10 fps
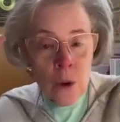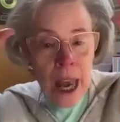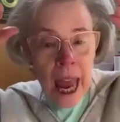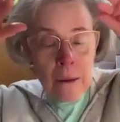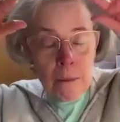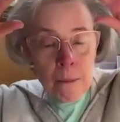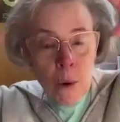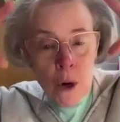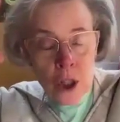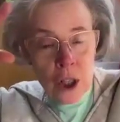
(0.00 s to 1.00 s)
You can't
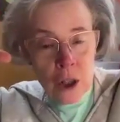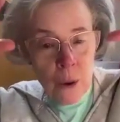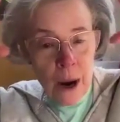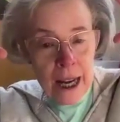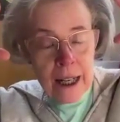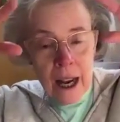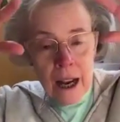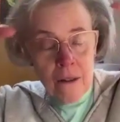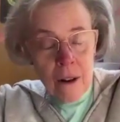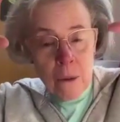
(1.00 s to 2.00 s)
push a trait
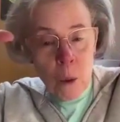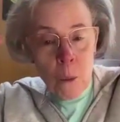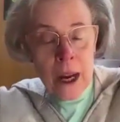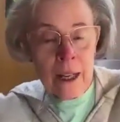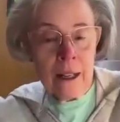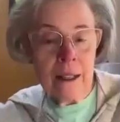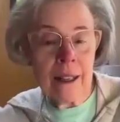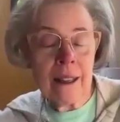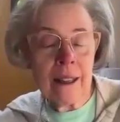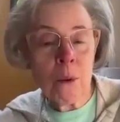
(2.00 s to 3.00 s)
from the wing
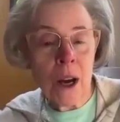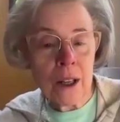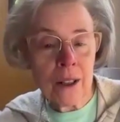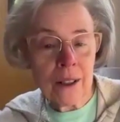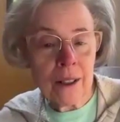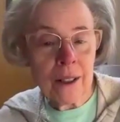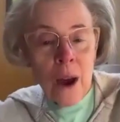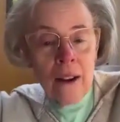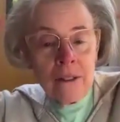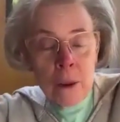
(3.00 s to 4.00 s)
to the rudder. You
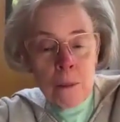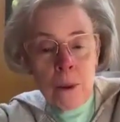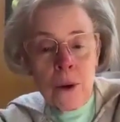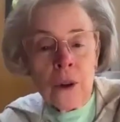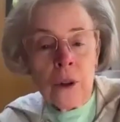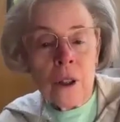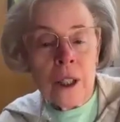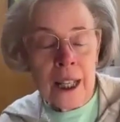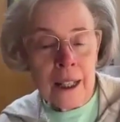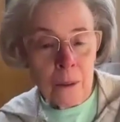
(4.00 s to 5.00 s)
have to pull
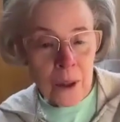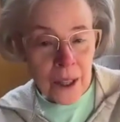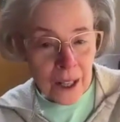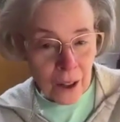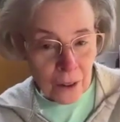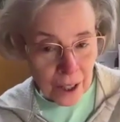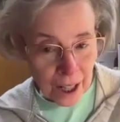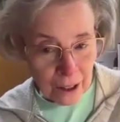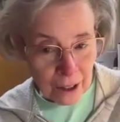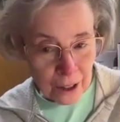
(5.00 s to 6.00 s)
it with another
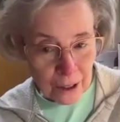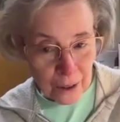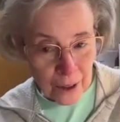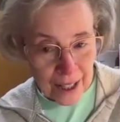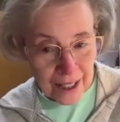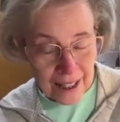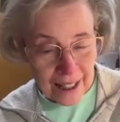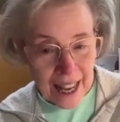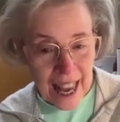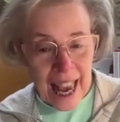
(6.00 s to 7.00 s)
character trait.
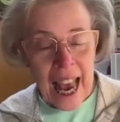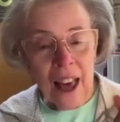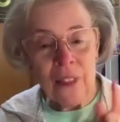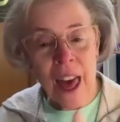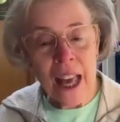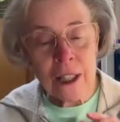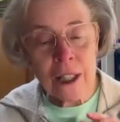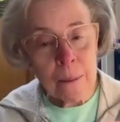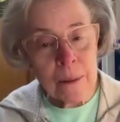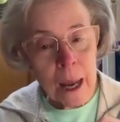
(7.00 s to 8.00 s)
And that's
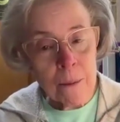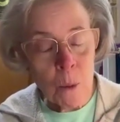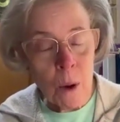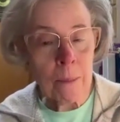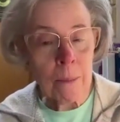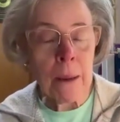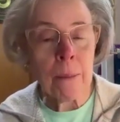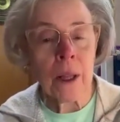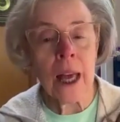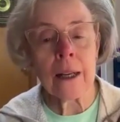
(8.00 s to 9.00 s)
sometimes why
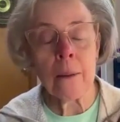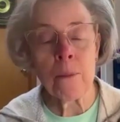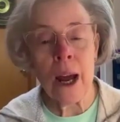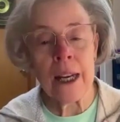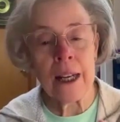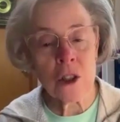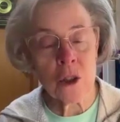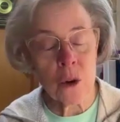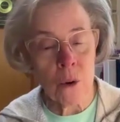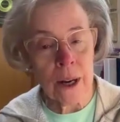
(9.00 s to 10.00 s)
people end up writing
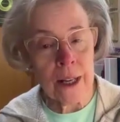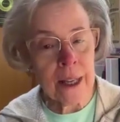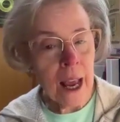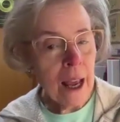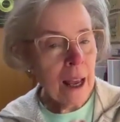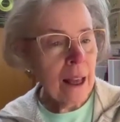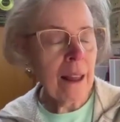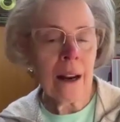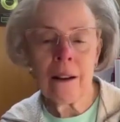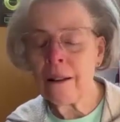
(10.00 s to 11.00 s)
stories
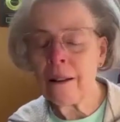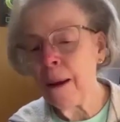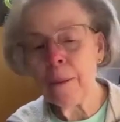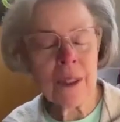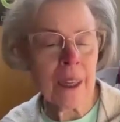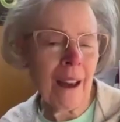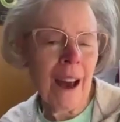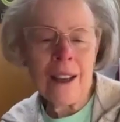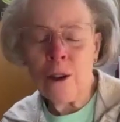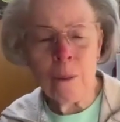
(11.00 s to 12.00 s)
that are, the people say,
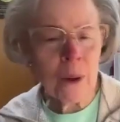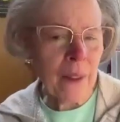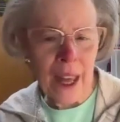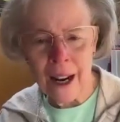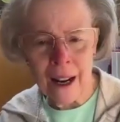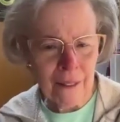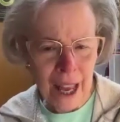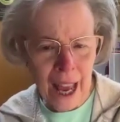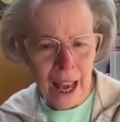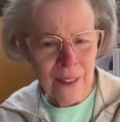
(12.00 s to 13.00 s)
you pulled that out of a
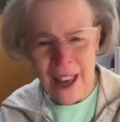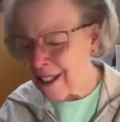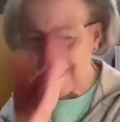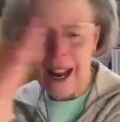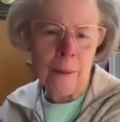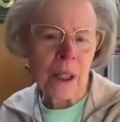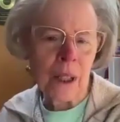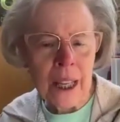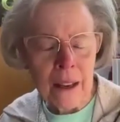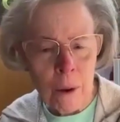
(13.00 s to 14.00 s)
hat. That's not
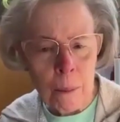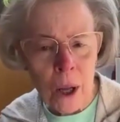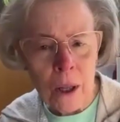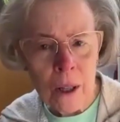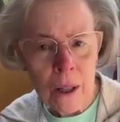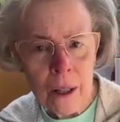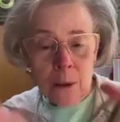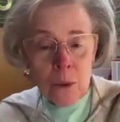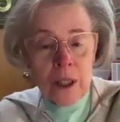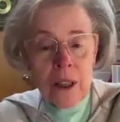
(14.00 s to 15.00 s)
believable, because it
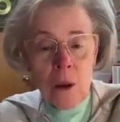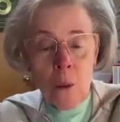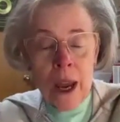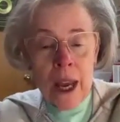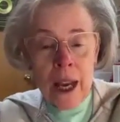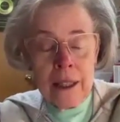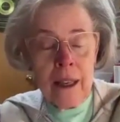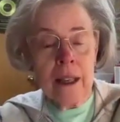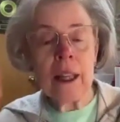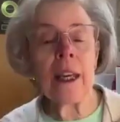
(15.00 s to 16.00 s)
was in the wing and
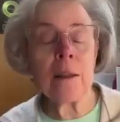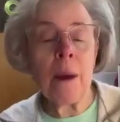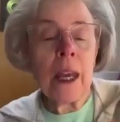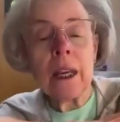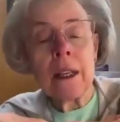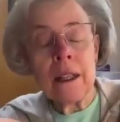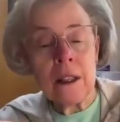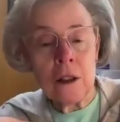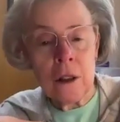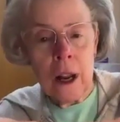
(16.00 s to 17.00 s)
suddenly he's making a
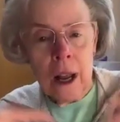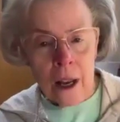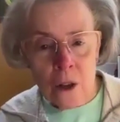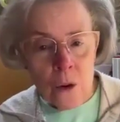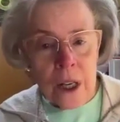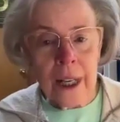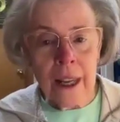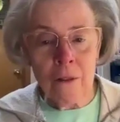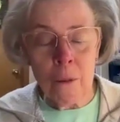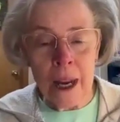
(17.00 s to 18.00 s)
decision and you didn't
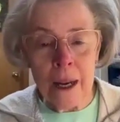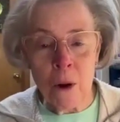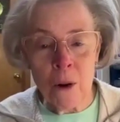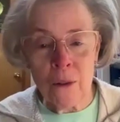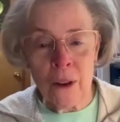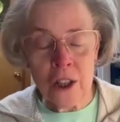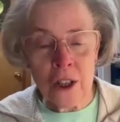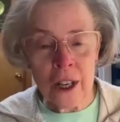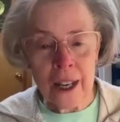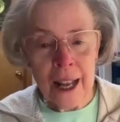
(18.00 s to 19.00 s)
give him any
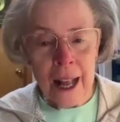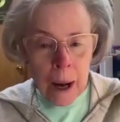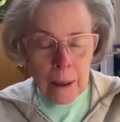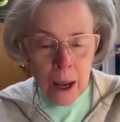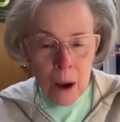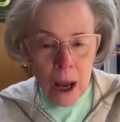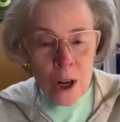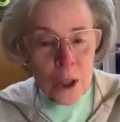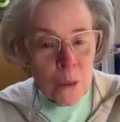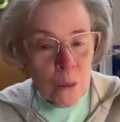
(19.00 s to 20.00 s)
motivation. But
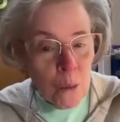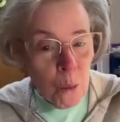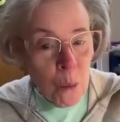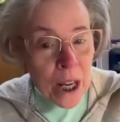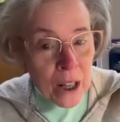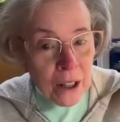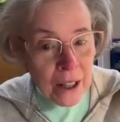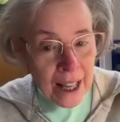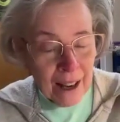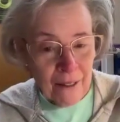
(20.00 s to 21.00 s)
what
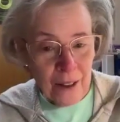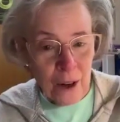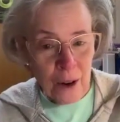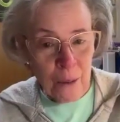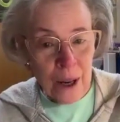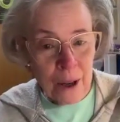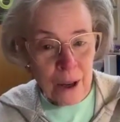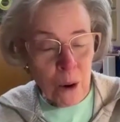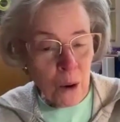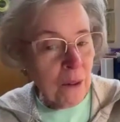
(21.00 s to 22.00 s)
will give your
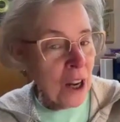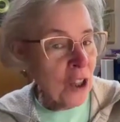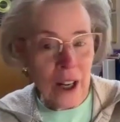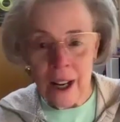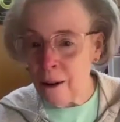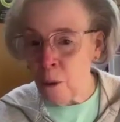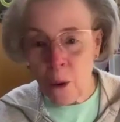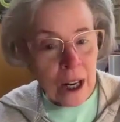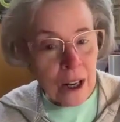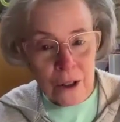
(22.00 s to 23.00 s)
reader motivation, and you
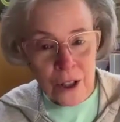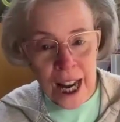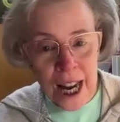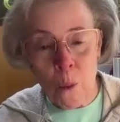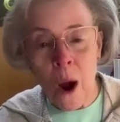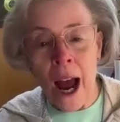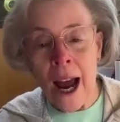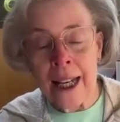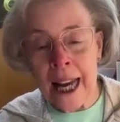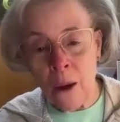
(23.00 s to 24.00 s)
won't understand
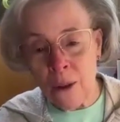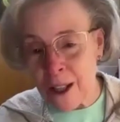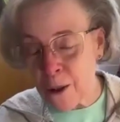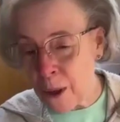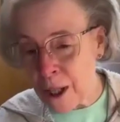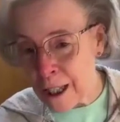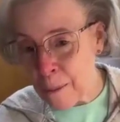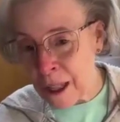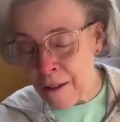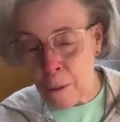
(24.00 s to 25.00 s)
why now this one is
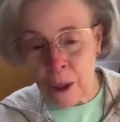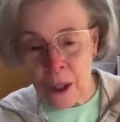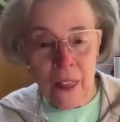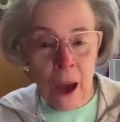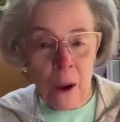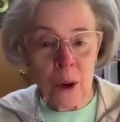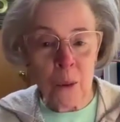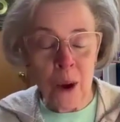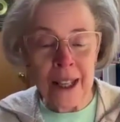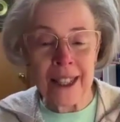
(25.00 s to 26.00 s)
believable and that
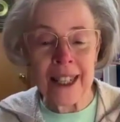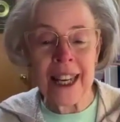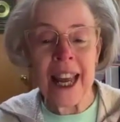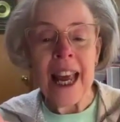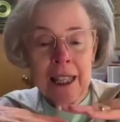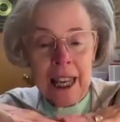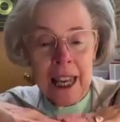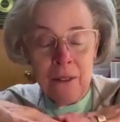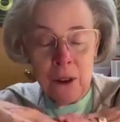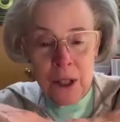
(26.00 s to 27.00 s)
one wasn't, is
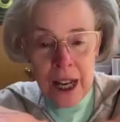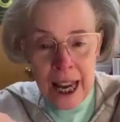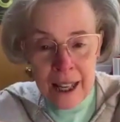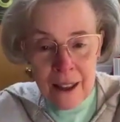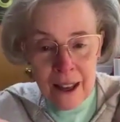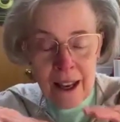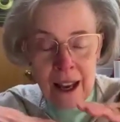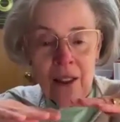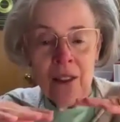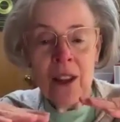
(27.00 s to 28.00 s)
if you take
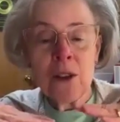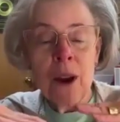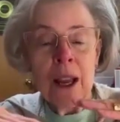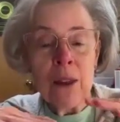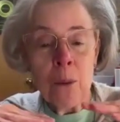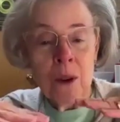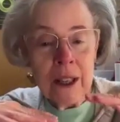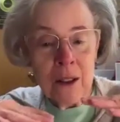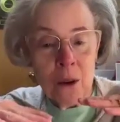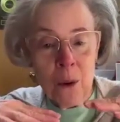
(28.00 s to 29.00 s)
the trait that
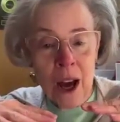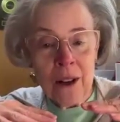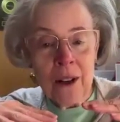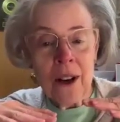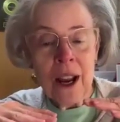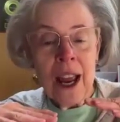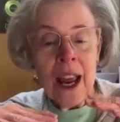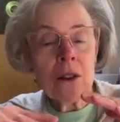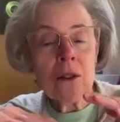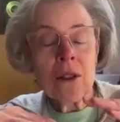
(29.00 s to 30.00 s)
was in the rudder,
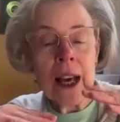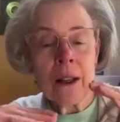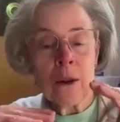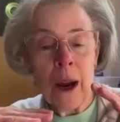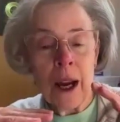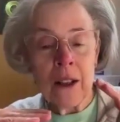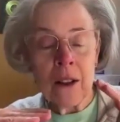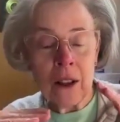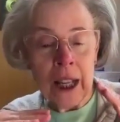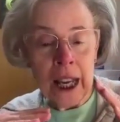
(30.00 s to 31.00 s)
exercise it
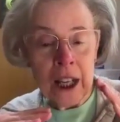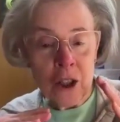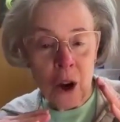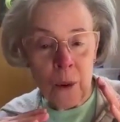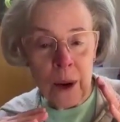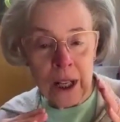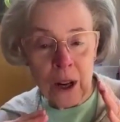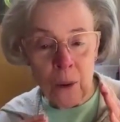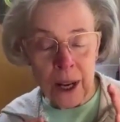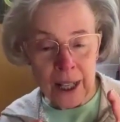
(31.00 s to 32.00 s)
regularly, show it
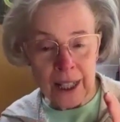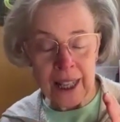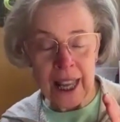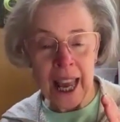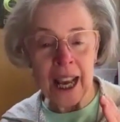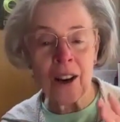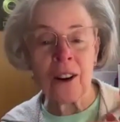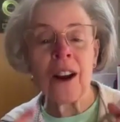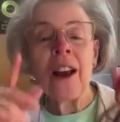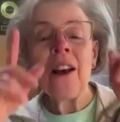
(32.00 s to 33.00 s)
going into the
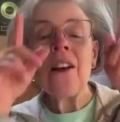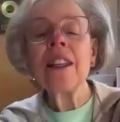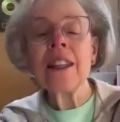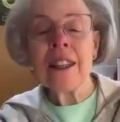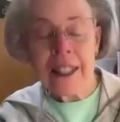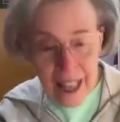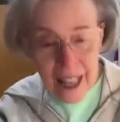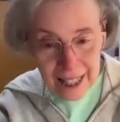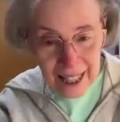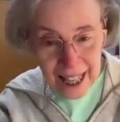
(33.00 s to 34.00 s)
anchor, then
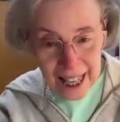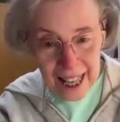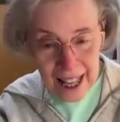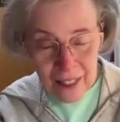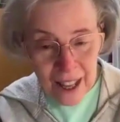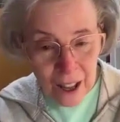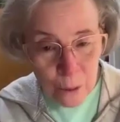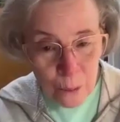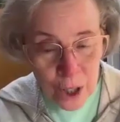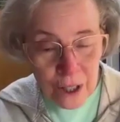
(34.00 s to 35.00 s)
suddenly the
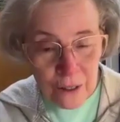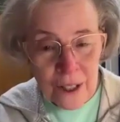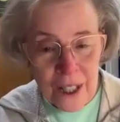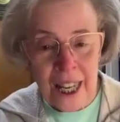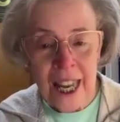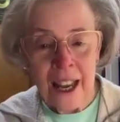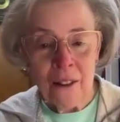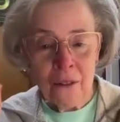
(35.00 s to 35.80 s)
other one shifting